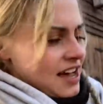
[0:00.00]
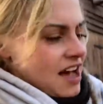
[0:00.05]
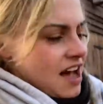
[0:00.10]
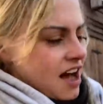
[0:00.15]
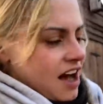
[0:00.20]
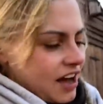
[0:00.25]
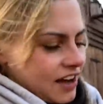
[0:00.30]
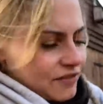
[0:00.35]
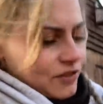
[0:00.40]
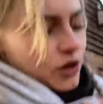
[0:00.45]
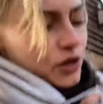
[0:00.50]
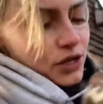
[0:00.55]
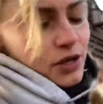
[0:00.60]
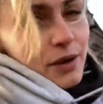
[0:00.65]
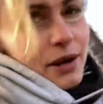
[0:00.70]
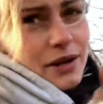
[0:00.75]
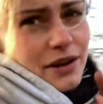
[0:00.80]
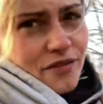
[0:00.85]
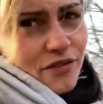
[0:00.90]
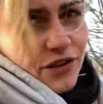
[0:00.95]
I've got you
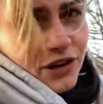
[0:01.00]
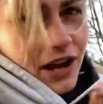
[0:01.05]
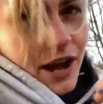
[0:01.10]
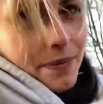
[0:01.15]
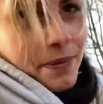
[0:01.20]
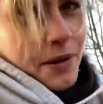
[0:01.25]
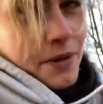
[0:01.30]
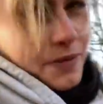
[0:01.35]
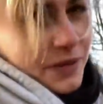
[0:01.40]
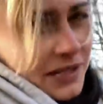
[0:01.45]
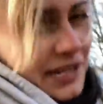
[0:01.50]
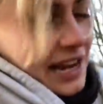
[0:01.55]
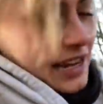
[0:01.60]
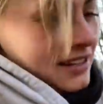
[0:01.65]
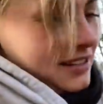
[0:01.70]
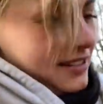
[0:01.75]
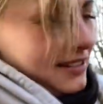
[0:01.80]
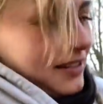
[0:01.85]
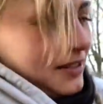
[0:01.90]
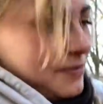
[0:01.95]
only for a couple of
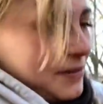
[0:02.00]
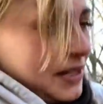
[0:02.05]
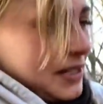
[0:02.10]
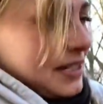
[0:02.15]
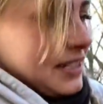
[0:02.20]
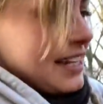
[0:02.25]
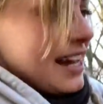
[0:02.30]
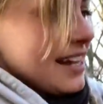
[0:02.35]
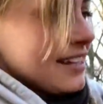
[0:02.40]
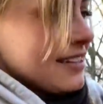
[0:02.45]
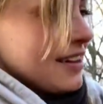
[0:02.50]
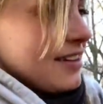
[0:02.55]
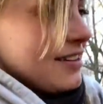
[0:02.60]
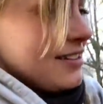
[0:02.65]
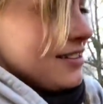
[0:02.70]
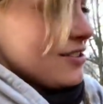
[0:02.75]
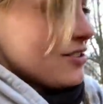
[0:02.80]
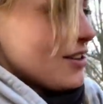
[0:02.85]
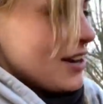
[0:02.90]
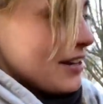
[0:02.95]
seconds because Dad's going
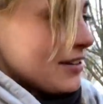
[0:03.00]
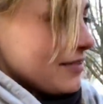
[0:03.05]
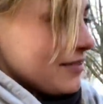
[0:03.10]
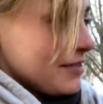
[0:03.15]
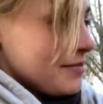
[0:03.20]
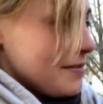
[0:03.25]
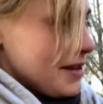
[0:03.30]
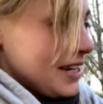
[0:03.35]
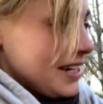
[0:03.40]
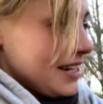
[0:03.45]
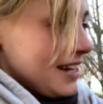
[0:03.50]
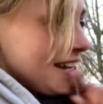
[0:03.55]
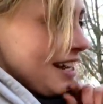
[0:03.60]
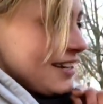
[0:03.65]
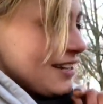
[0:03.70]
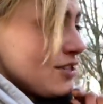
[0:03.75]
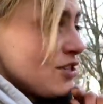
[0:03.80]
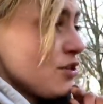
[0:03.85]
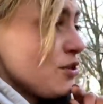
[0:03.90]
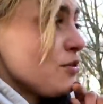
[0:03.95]
in the tractor in a minute
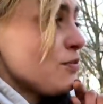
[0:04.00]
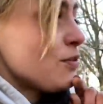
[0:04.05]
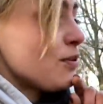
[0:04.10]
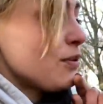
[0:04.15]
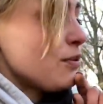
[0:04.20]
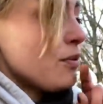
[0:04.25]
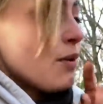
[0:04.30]
and you will